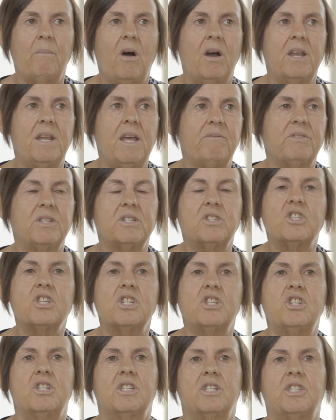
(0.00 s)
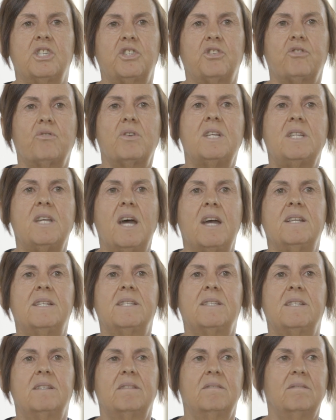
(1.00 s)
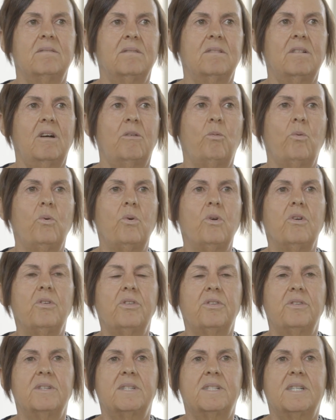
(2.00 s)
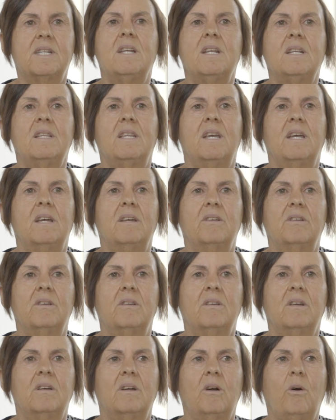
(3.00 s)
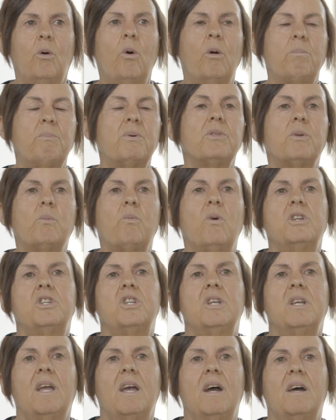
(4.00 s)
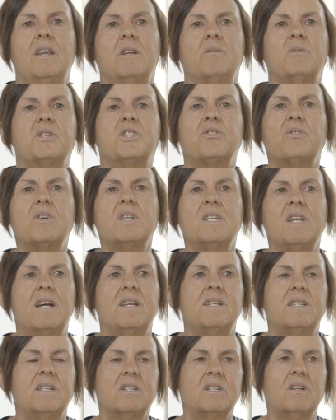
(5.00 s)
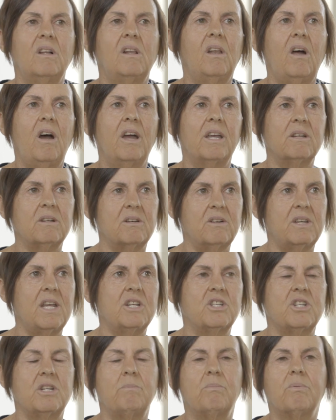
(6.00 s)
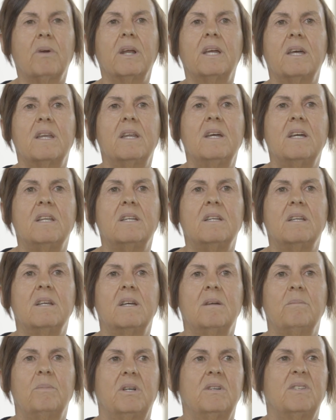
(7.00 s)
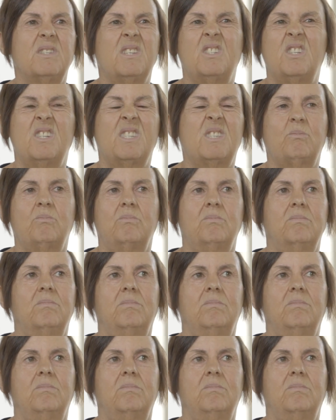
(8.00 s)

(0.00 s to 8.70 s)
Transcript: I'd have the dishes 3 days worth sitting there, or I'd put the washing out, and it was 3 days until I could actually bring it in, because I just